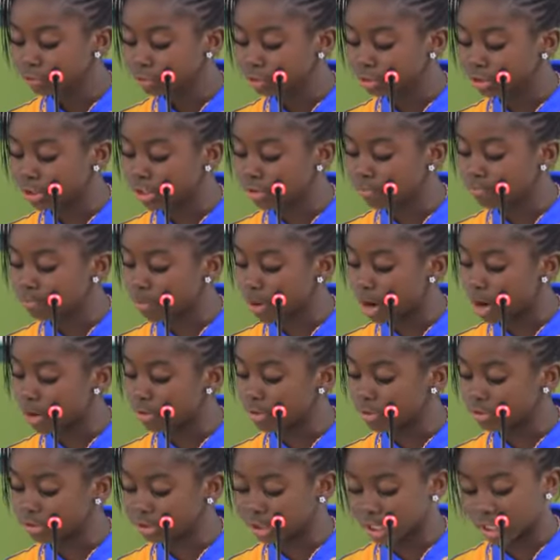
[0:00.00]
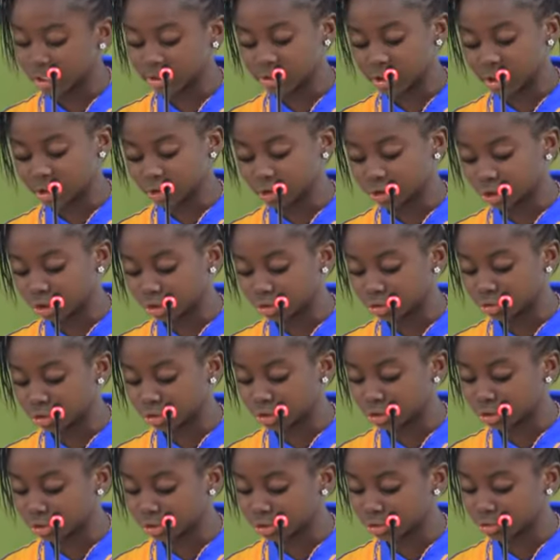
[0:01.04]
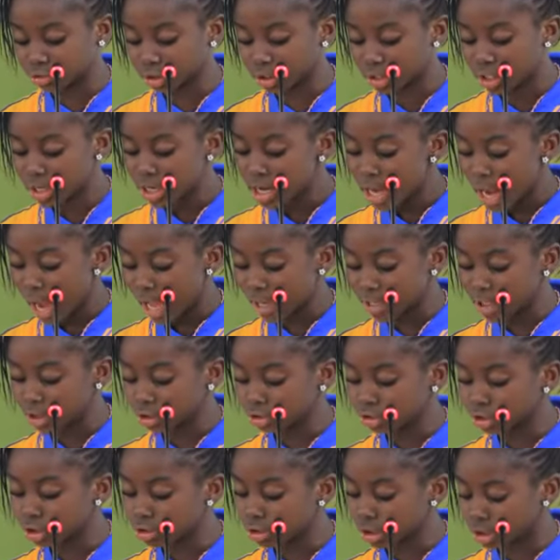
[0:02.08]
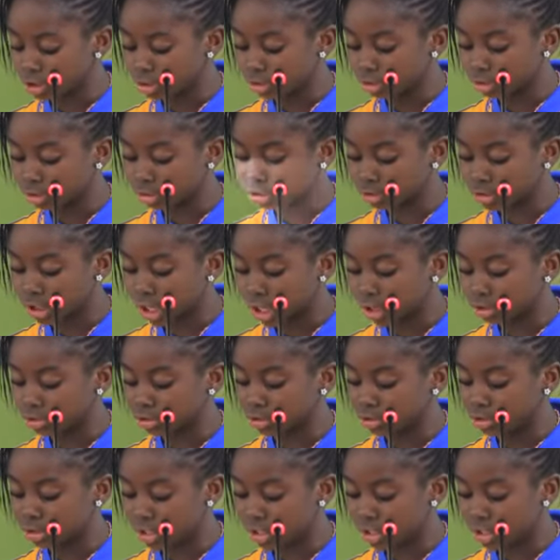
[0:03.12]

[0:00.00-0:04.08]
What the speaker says: to give priority attention to children and ensure that no child is